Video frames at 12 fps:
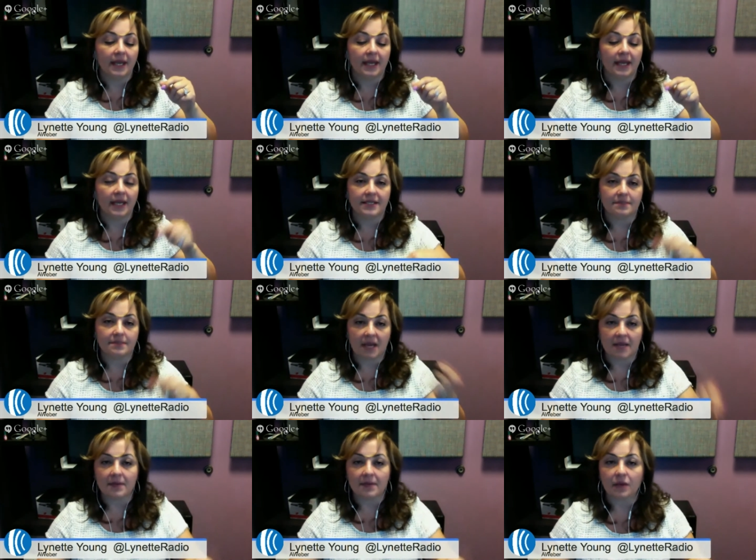Is
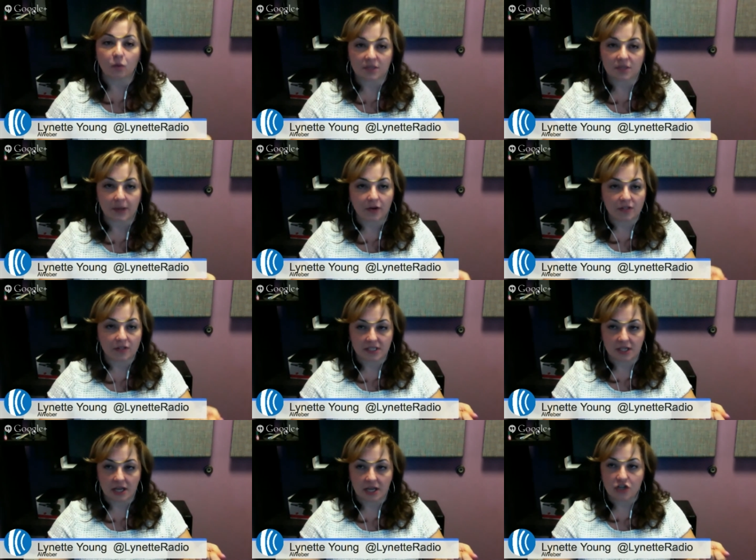maybe it works better as a
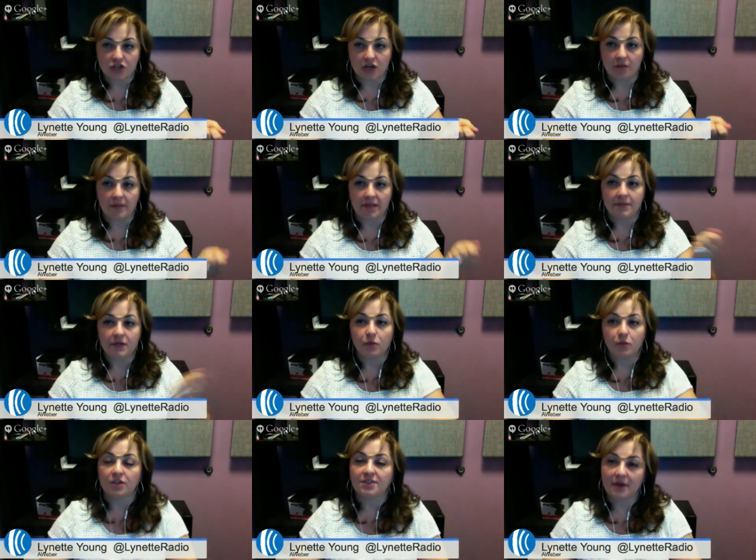slide share. Maybe it
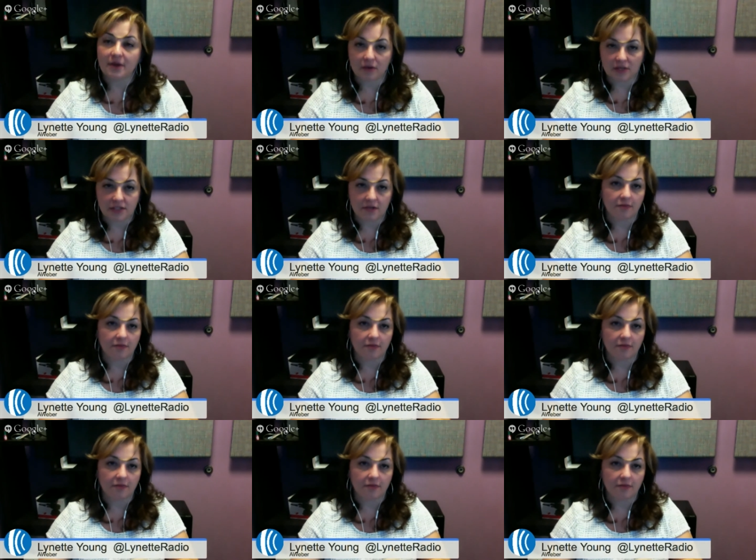works better as a